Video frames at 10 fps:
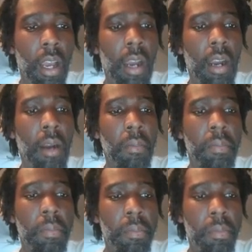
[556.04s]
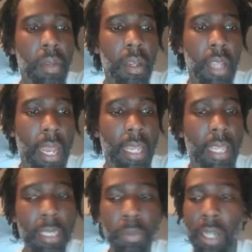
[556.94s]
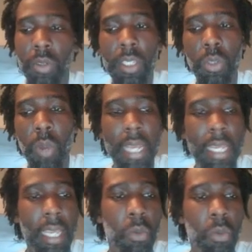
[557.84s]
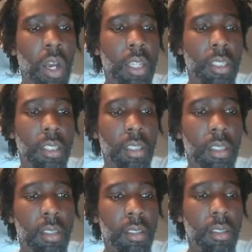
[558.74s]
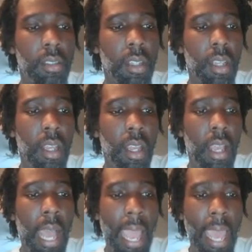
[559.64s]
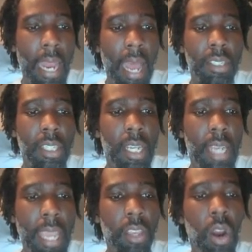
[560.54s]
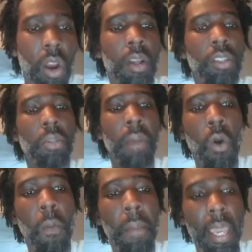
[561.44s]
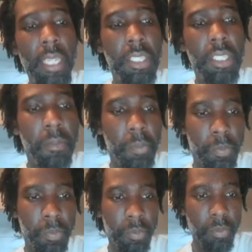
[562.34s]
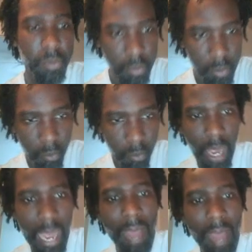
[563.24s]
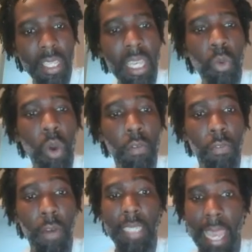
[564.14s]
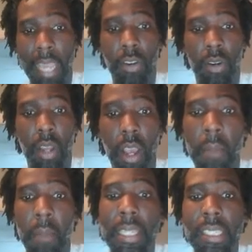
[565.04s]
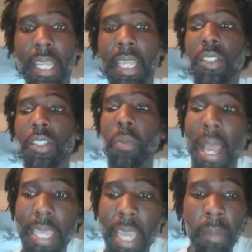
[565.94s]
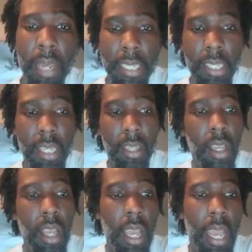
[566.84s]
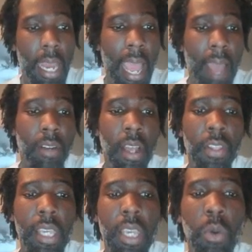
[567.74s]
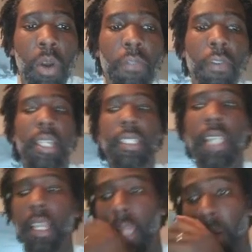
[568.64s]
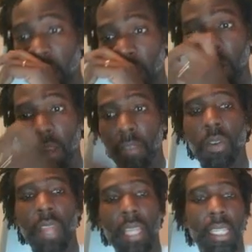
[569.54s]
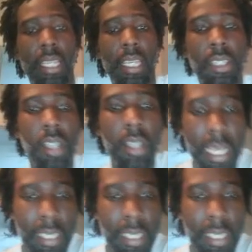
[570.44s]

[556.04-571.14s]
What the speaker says: And in this press release, what I did was I added obviously a naked URL to my homepage. I have a keyword phrase anchor, but it's linking to my Yelp listing. And I have another keyword phrase that I'm trying to rank for that's linking